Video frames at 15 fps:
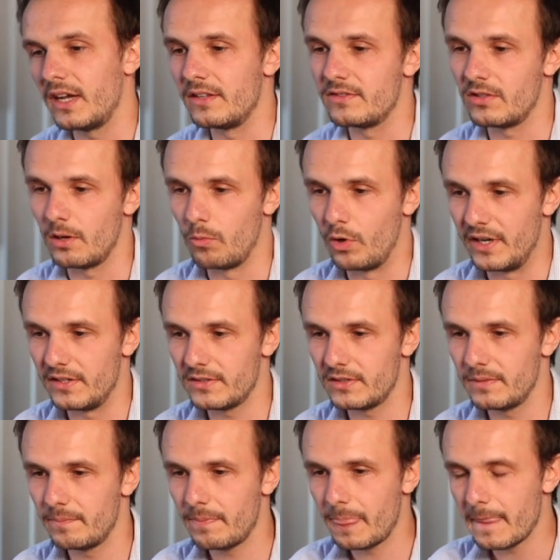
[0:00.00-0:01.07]
and subways.
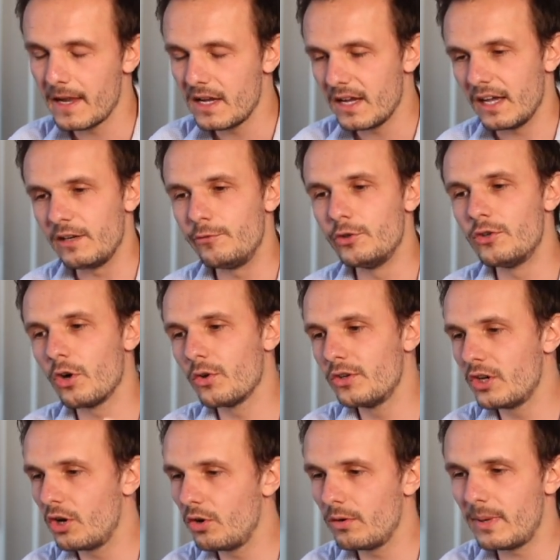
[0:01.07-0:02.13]
And if you don't
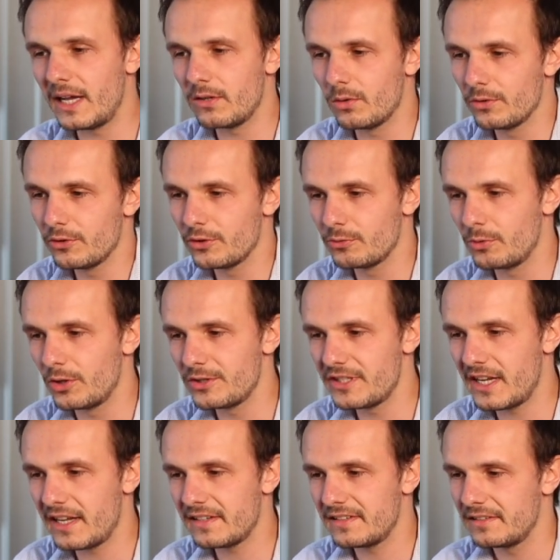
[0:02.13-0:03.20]
know about all those words
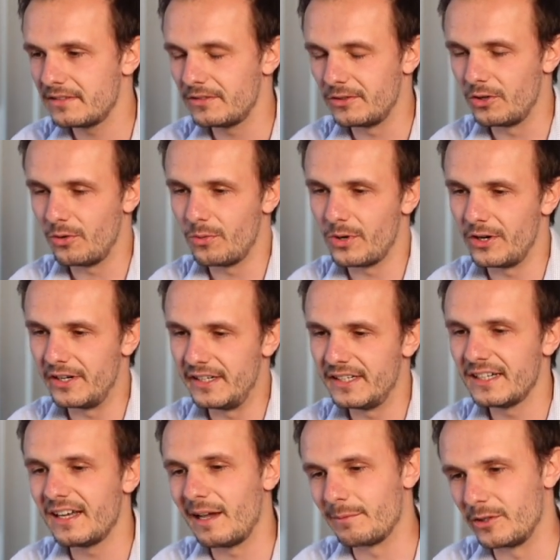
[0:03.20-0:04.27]
yet, don't
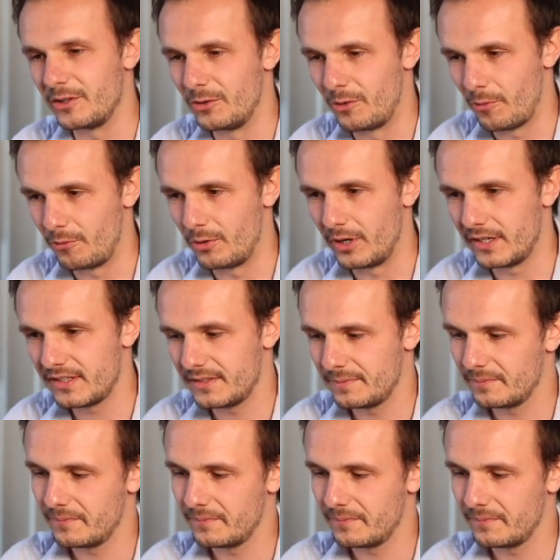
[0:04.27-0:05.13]
worry, I'm going to go through it.